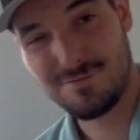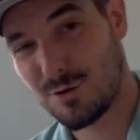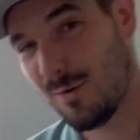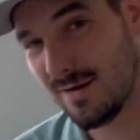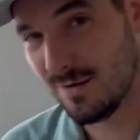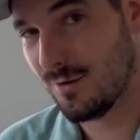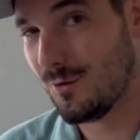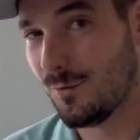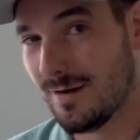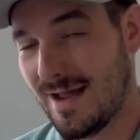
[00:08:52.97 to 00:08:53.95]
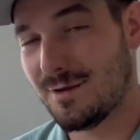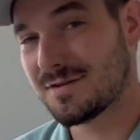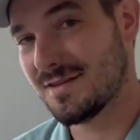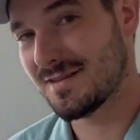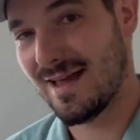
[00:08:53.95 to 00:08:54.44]
quite know when a house
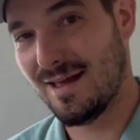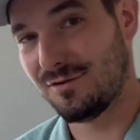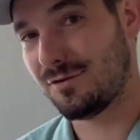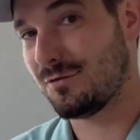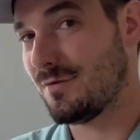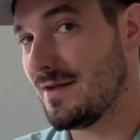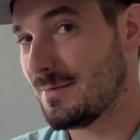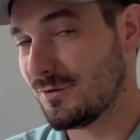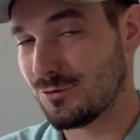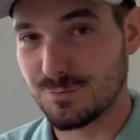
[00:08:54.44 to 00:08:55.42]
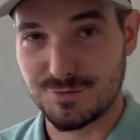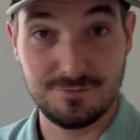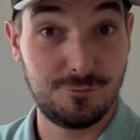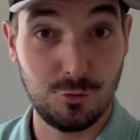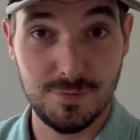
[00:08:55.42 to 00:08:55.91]
says it has 3 bedrooms or
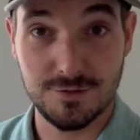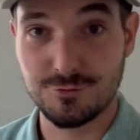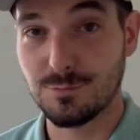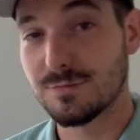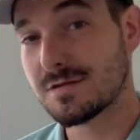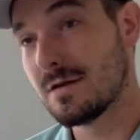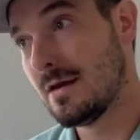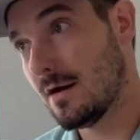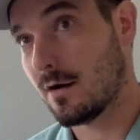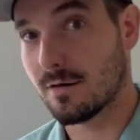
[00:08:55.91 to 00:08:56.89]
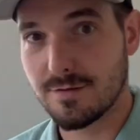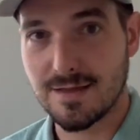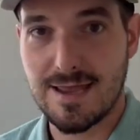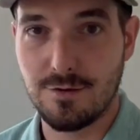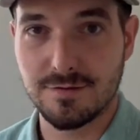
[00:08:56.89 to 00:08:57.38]
4 bedrooms, are they
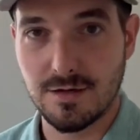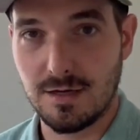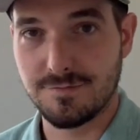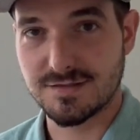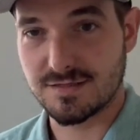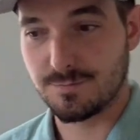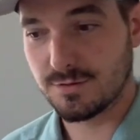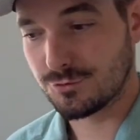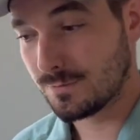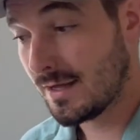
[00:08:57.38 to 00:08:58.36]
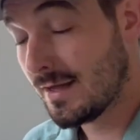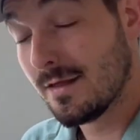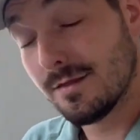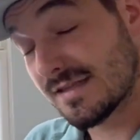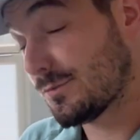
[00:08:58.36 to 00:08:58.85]
counting the office as a bedroom?
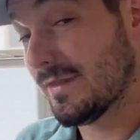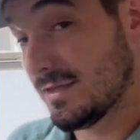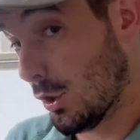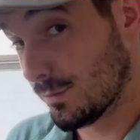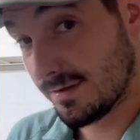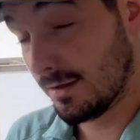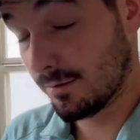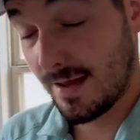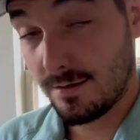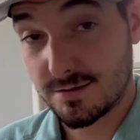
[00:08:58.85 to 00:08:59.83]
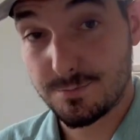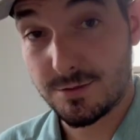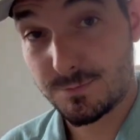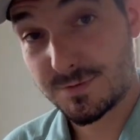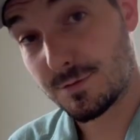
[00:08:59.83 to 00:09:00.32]
This one they don't. They don't count it as a
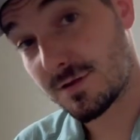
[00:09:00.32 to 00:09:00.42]
bedroom. So it's a